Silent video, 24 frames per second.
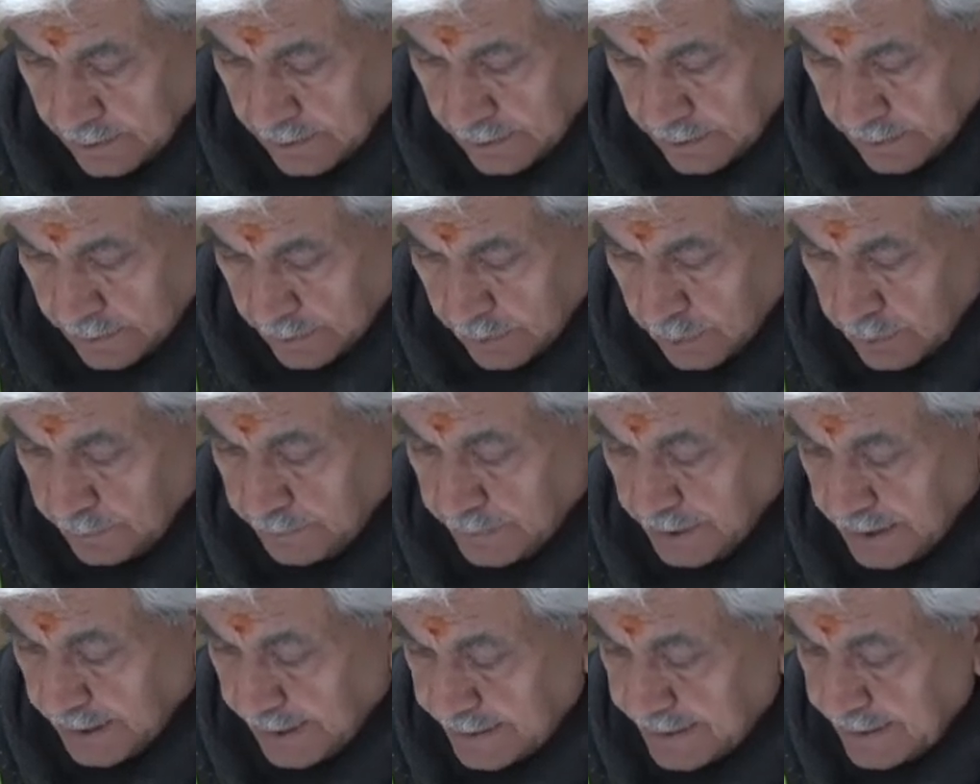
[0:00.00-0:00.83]
though
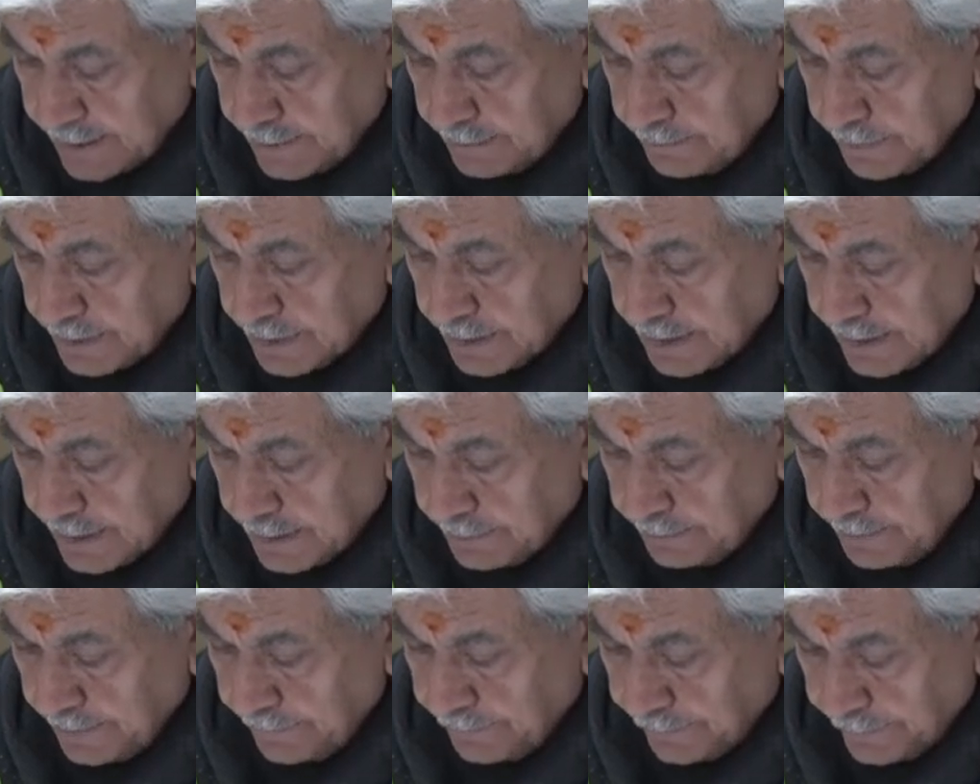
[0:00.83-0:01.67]
belated, but
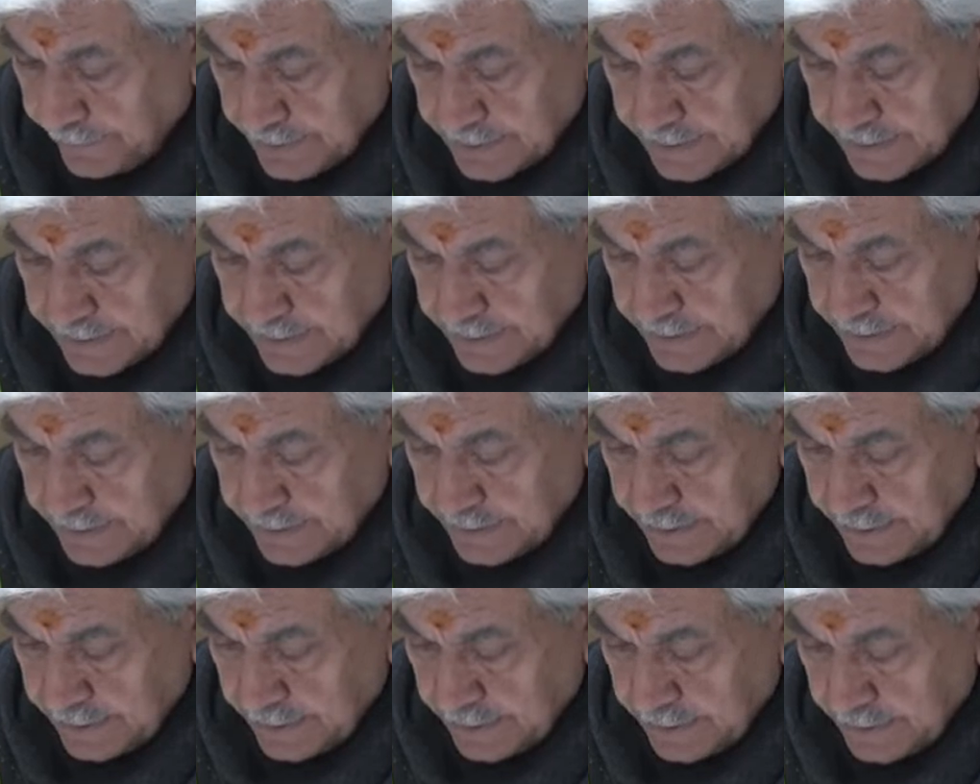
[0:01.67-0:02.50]
let me first
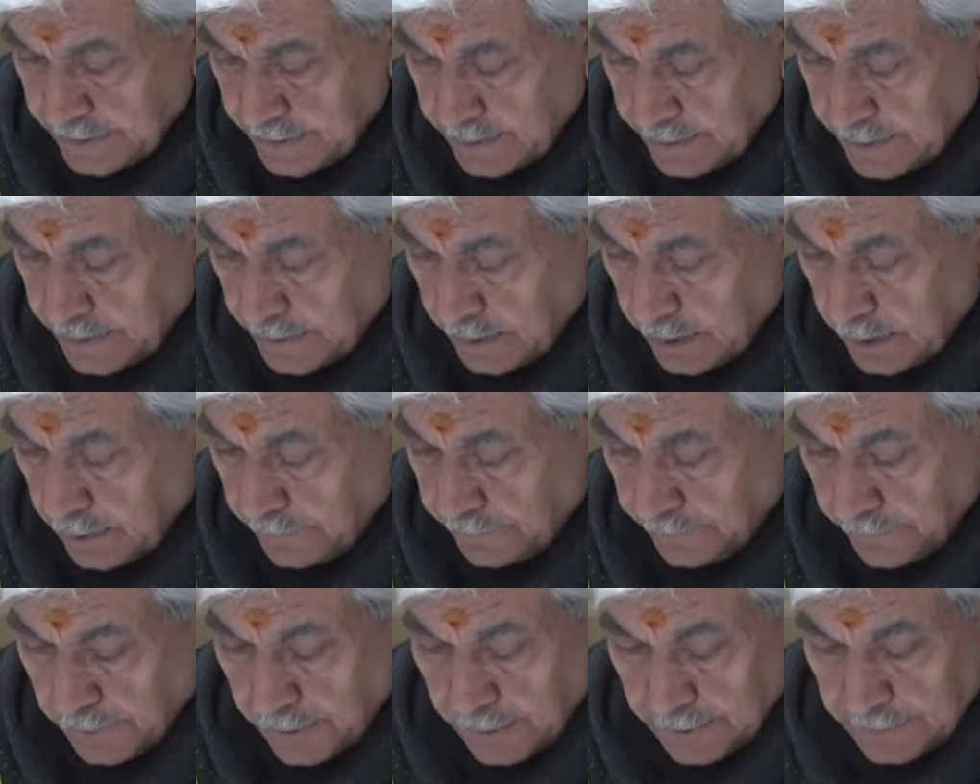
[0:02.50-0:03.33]

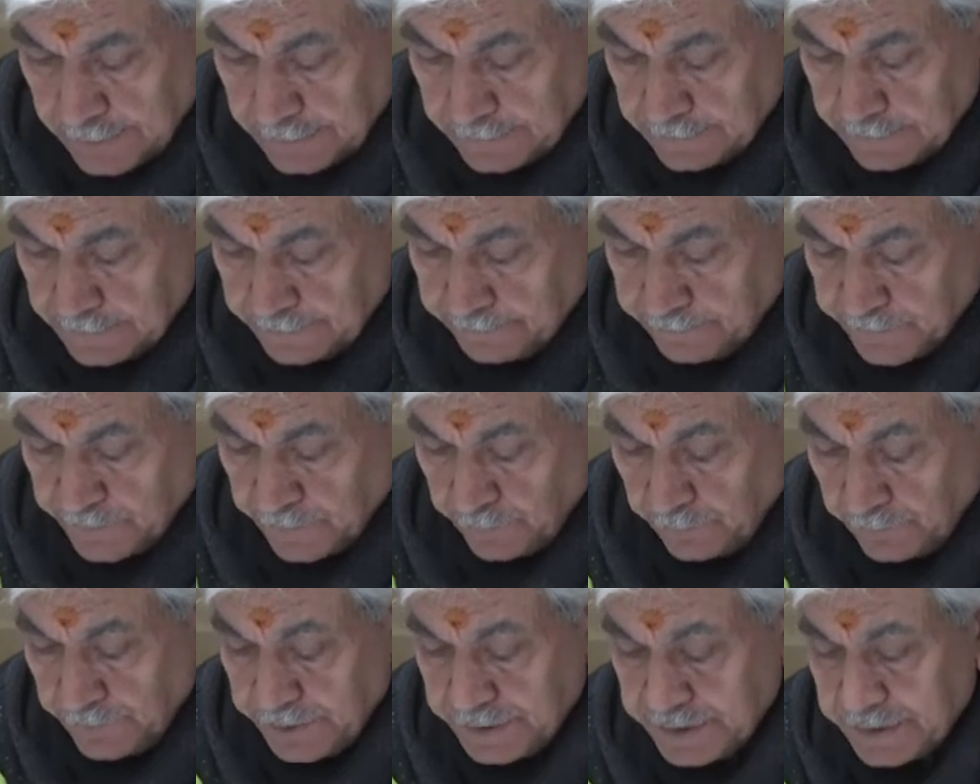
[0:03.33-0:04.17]
of all
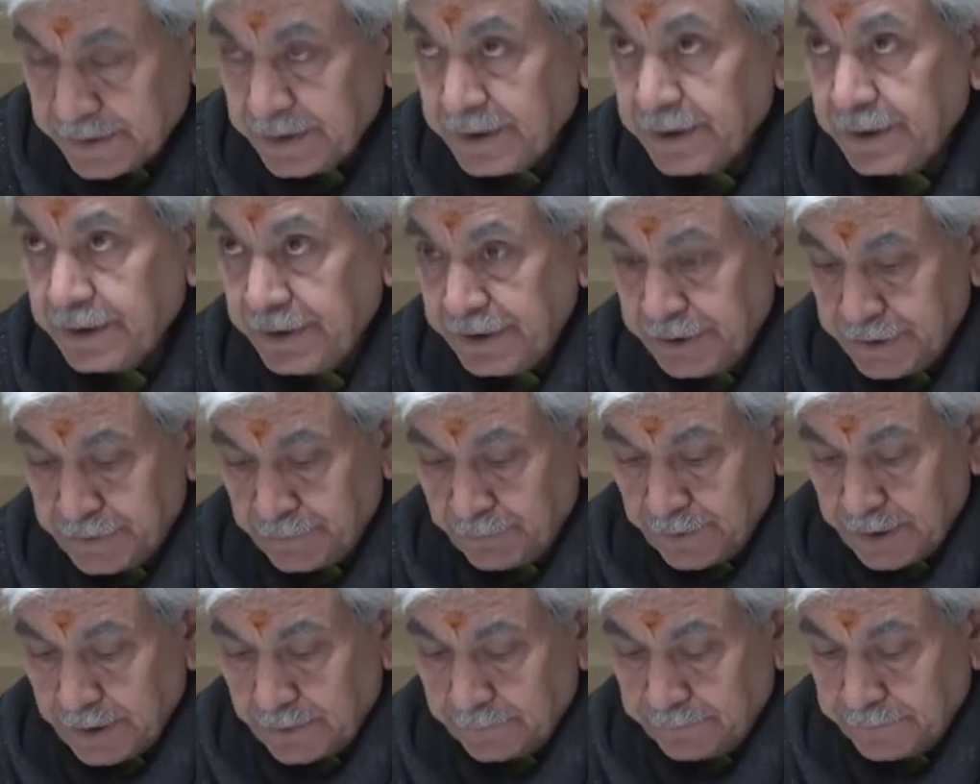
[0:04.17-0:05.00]
wish each
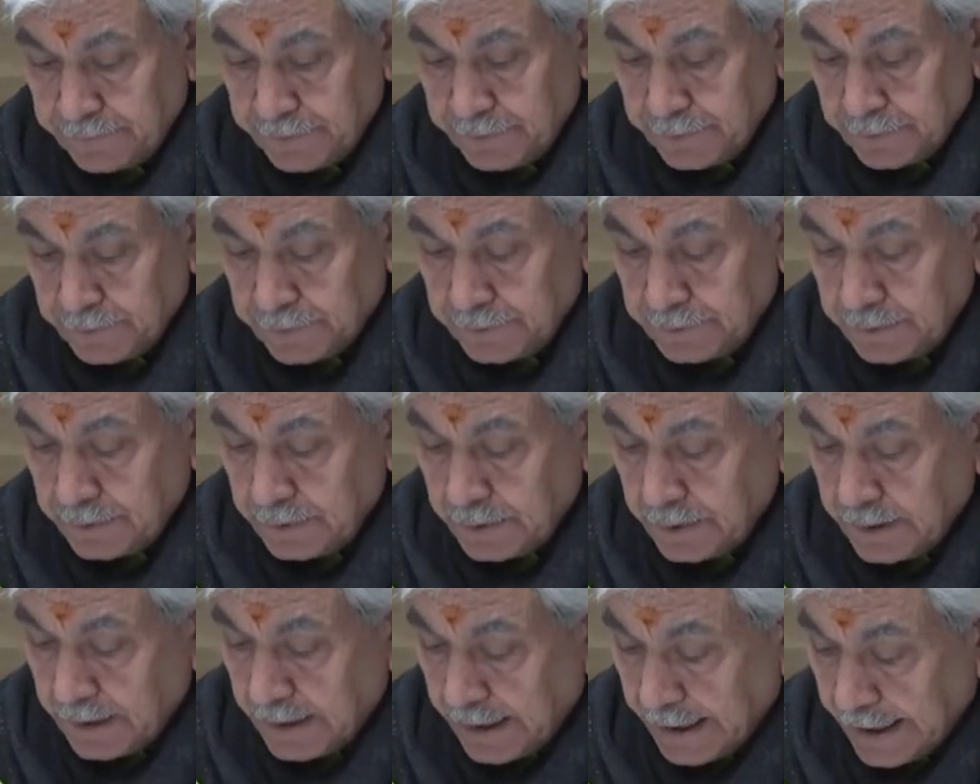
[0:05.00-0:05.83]
one of you
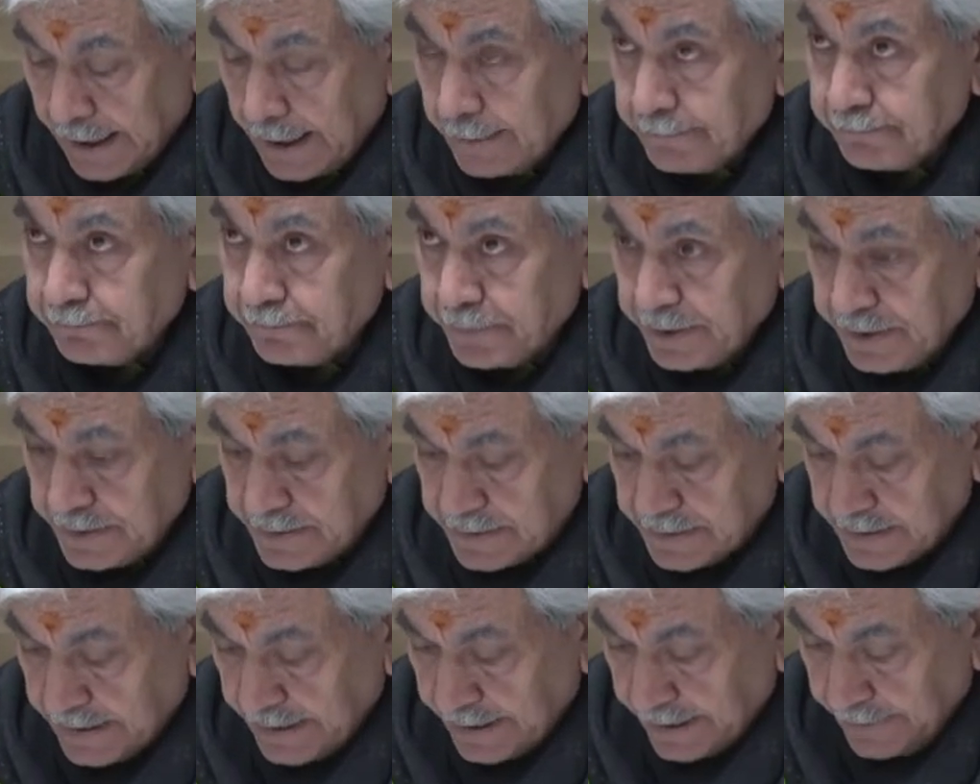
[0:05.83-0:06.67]
a happy,
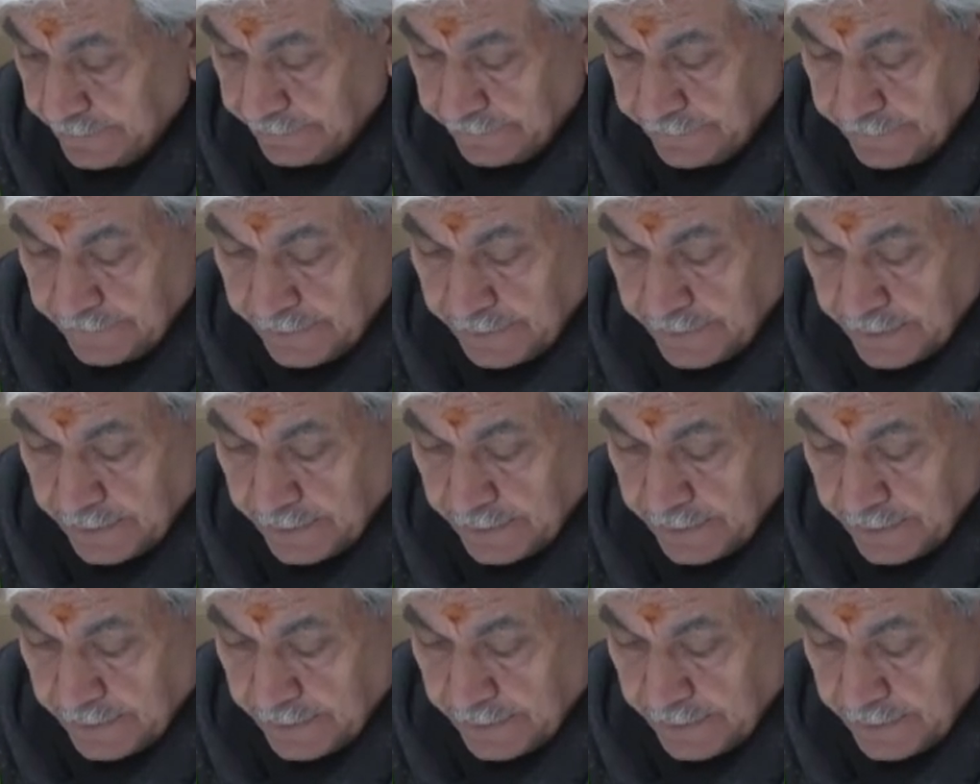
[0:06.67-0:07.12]
safe,